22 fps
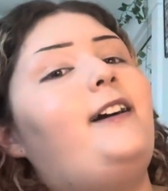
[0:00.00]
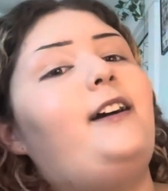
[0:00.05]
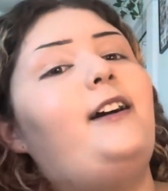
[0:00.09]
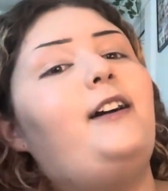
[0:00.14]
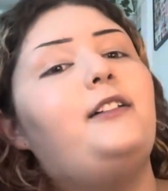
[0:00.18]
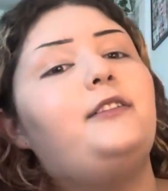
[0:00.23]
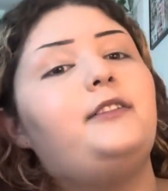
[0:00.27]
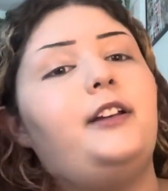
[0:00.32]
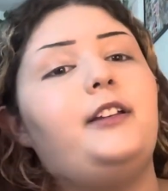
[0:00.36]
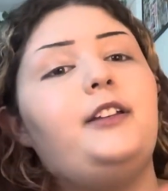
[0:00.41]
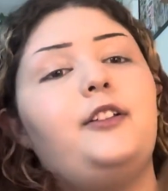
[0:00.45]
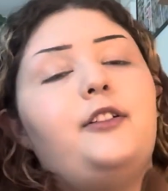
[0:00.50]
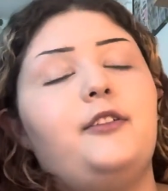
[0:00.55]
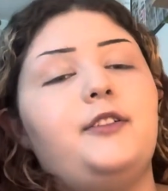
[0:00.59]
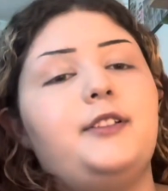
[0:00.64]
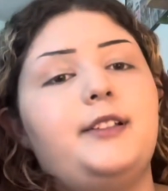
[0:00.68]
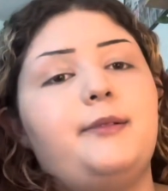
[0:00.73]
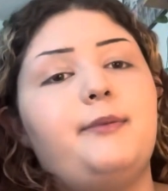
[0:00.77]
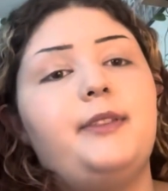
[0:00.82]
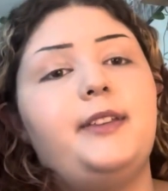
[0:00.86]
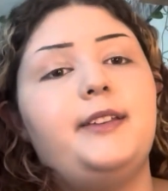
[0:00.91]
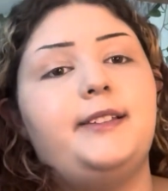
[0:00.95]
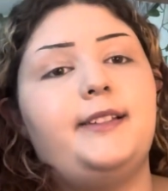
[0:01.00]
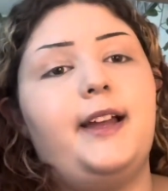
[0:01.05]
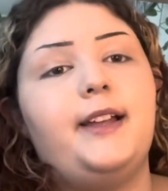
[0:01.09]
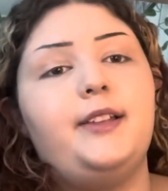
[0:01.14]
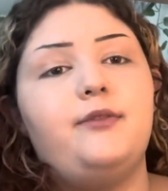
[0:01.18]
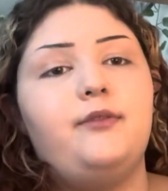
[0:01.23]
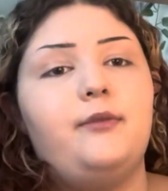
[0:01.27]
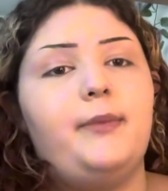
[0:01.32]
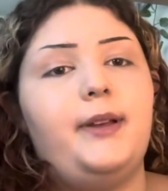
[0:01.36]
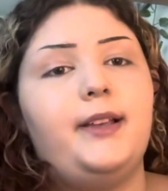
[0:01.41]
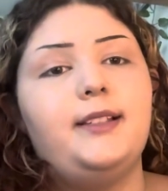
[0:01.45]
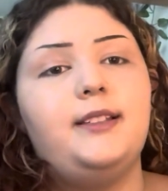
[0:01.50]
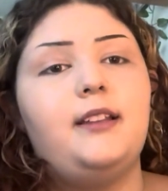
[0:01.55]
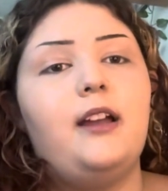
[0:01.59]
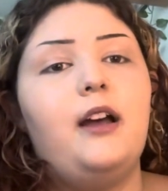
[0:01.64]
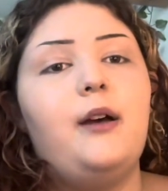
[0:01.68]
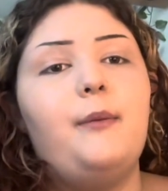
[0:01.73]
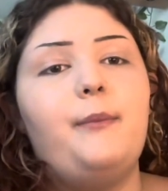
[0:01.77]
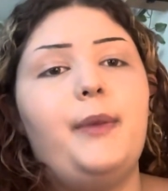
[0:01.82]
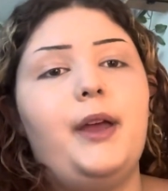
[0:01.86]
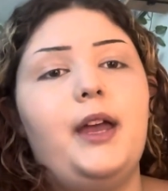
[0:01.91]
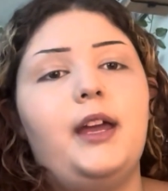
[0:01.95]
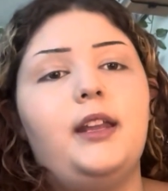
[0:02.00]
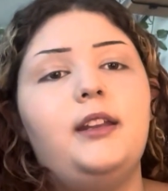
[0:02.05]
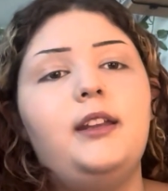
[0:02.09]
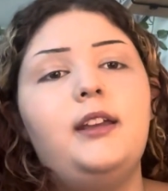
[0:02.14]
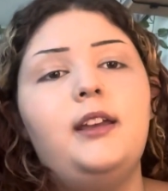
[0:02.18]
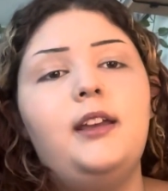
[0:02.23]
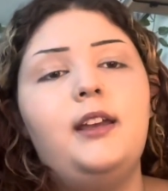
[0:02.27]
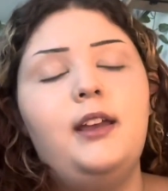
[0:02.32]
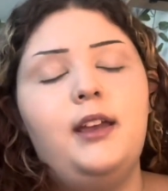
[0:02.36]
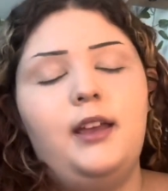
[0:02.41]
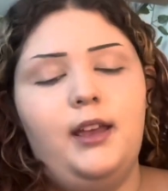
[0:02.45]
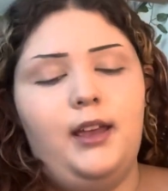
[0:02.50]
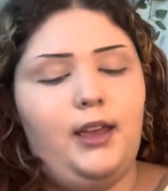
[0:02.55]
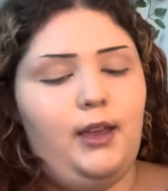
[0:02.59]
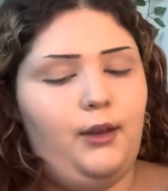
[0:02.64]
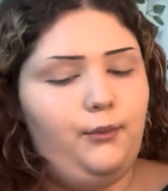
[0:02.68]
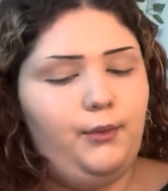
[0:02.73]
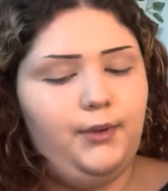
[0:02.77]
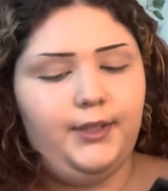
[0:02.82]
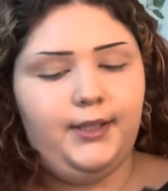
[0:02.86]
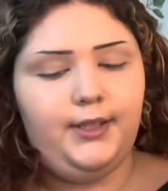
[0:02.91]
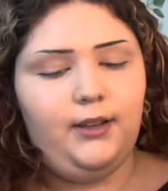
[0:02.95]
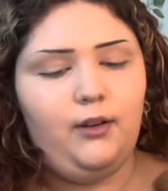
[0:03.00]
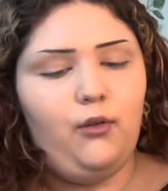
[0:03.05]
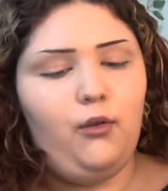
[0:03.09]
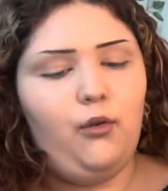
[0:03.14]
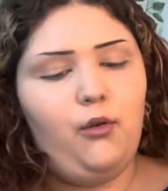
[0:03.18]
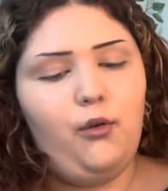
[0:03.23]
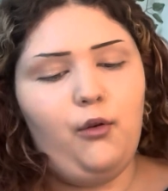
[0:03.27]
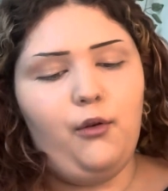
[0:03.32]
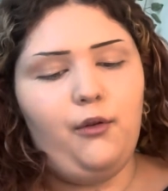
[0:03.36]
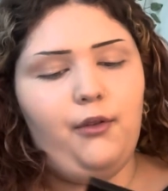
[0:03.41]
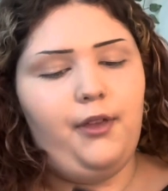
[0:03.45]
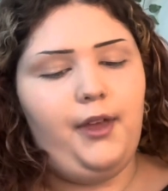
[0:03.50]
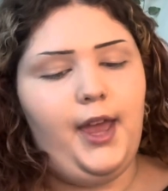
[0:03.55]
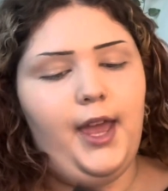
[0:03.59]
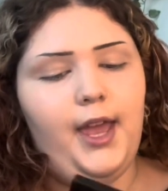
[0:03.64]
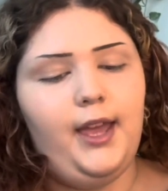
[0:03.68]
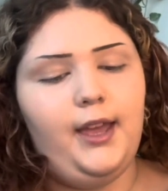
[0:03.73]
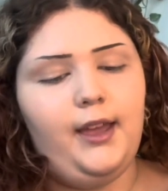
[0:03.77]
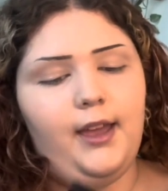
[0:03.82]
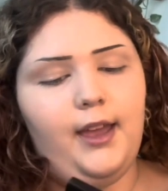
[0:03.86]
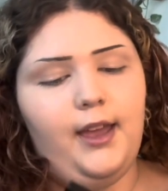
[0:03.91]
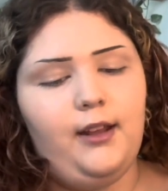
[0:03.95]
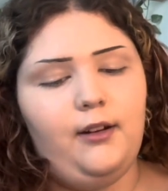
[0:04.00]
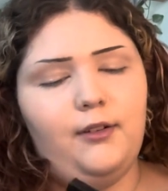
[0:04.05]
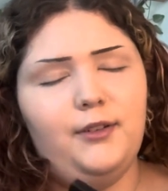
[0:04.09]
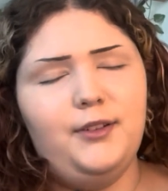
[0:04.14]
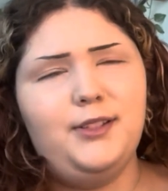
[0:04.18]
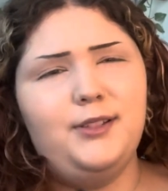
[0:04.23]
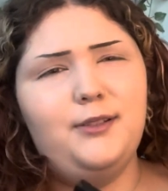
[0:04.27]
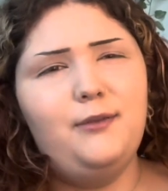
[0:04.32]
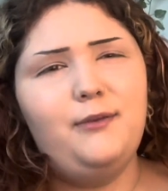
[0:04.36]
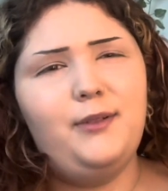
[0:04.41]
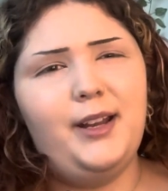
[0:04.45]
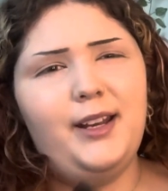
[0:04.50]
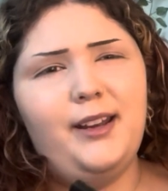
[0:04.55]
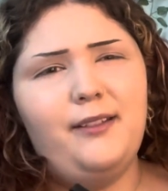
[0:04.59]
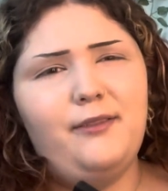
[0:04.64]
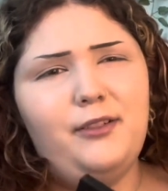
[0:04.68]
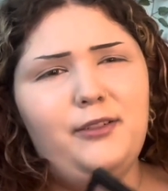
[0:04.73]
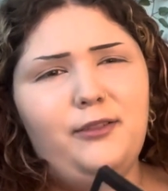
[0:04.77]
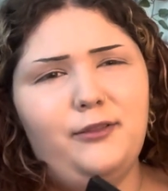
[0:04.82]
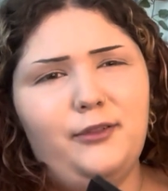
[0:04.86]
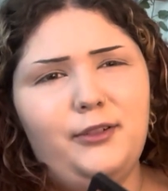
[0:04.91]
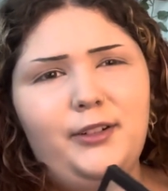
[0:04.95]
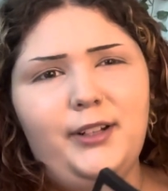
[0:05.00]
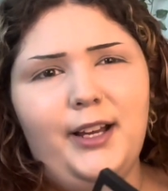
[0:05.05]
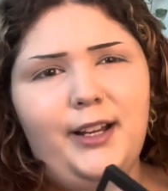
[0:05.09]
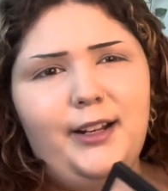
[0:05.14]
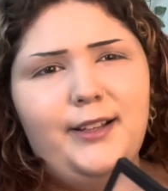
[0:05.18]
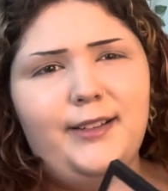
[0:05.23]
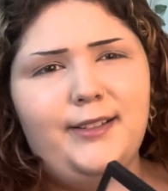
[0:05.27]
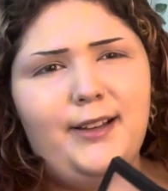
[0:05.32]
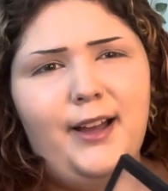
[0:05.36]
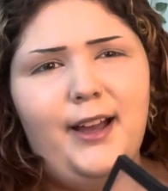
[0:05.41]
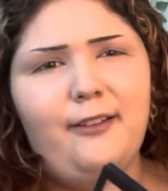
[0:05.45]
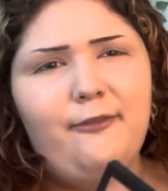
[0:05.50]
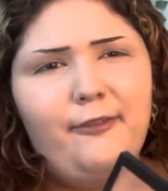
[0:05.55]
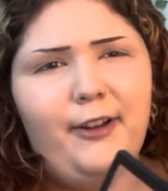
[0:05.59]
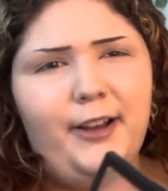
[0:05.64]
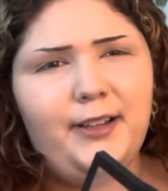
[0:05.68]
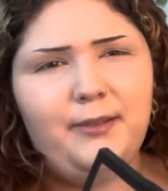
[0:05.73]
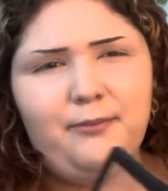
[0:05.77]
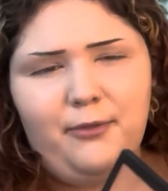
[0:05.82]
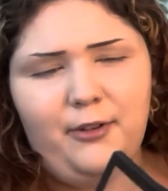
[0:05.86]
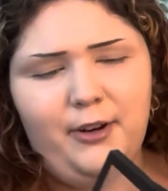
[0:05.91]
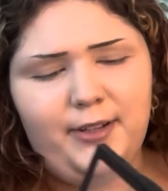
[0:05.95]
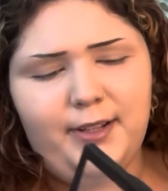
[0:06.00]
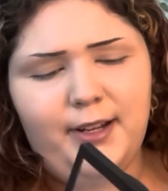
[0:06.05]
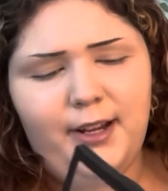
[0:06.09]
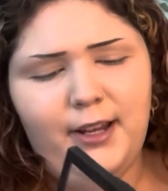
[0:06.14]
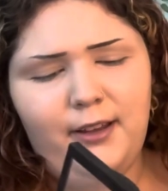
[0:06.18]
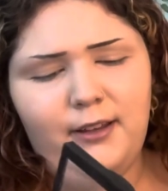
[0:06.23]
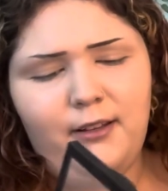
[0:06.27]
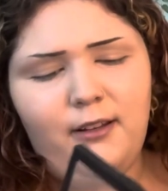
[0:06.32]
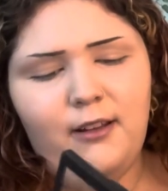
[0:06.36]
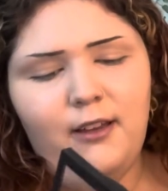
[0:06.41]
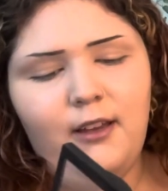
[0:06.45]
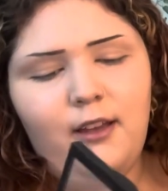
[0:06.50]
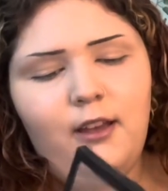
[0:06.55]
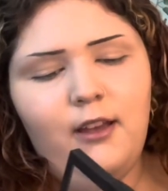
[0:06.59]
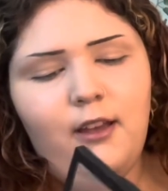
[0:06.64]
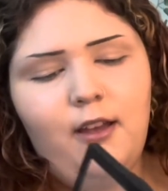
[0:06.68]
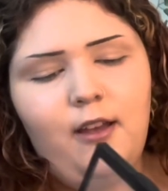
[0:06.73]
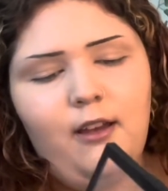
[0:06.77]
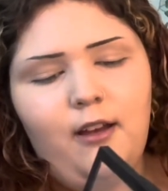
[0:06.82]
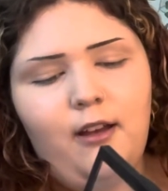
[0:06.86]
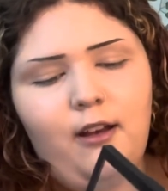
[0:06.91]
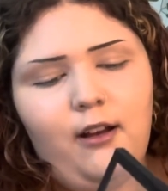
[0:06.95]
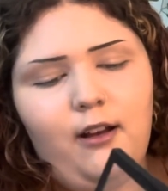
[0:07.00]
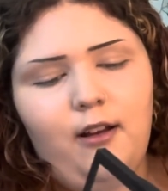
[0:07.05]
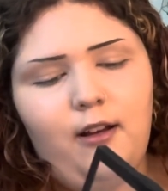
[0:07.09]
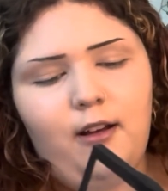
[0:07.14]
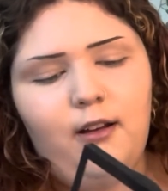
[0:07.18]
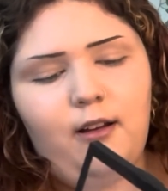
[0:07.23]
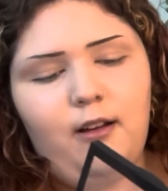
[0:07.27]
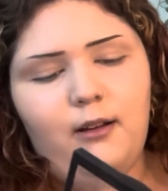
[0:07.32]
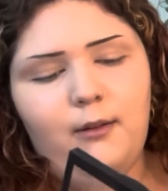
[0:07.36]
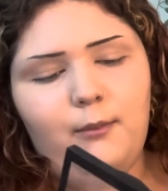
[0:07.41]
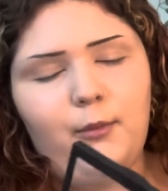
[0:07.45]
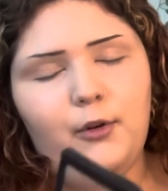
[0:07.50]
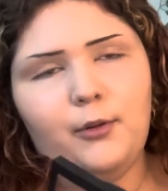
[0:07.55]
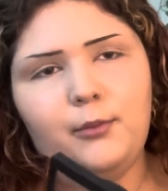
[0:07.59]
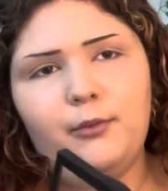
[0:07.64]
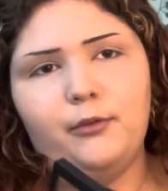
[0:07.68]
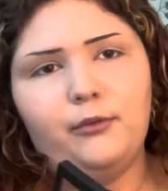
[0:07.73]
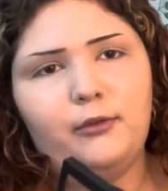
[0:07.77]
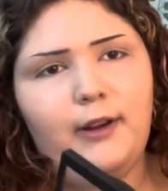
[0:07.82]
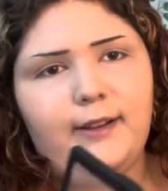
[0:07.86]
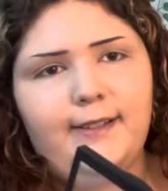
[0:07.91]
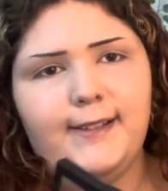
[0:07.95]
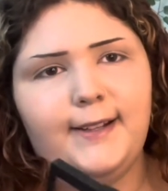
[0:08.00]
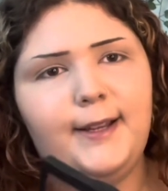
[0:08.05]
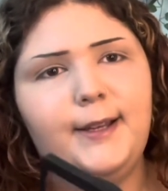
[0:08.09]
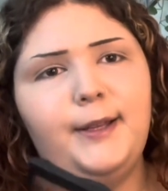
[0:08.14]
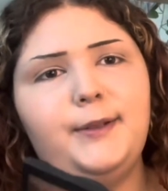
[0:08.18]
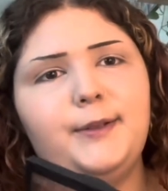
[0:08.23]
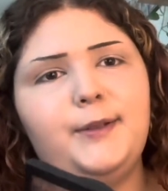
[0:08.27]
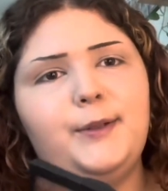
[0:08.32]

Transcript: you know, some of the signs were messed up, and it was a whole thing. And also I never learned how to sign vice president or president